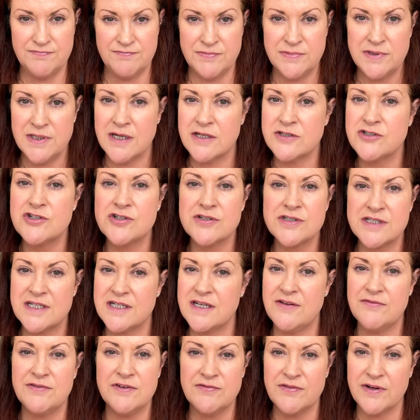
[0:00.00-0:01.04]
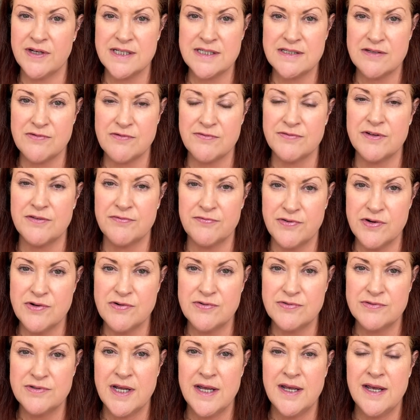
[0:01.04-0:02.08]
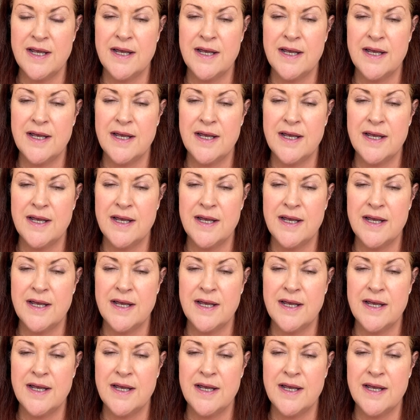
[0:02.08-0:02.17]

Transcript: not just to give advice over the phone,